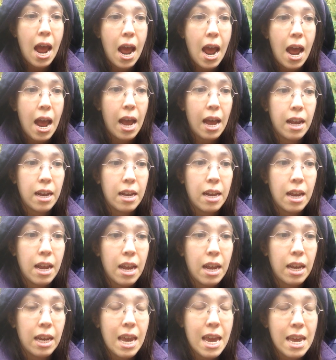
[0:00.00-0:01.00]
And
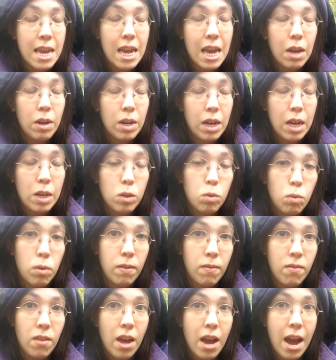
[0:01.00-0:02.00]
King County has one
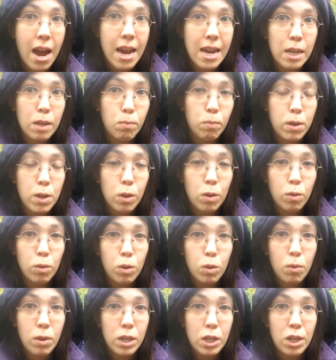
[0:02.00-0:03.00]
of the highest preschool
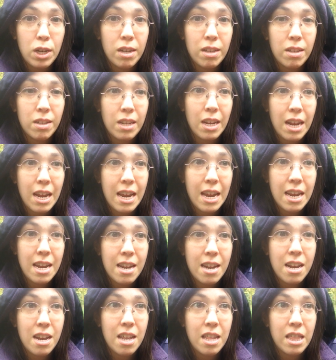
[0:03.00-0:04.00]
tuitions
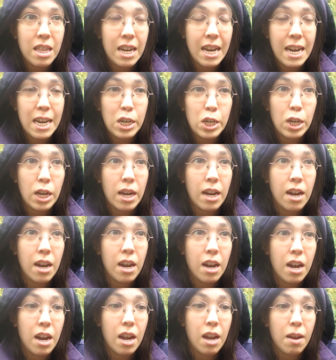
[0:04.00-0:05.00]
in the nation
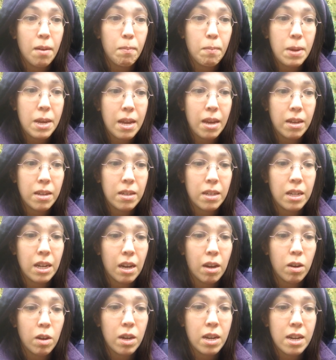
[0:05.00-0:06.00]
because
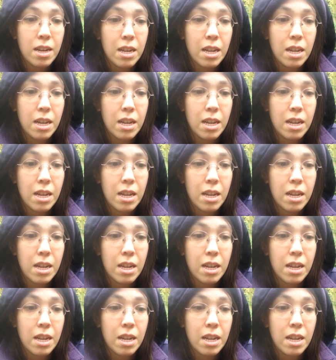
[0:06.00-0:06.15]
there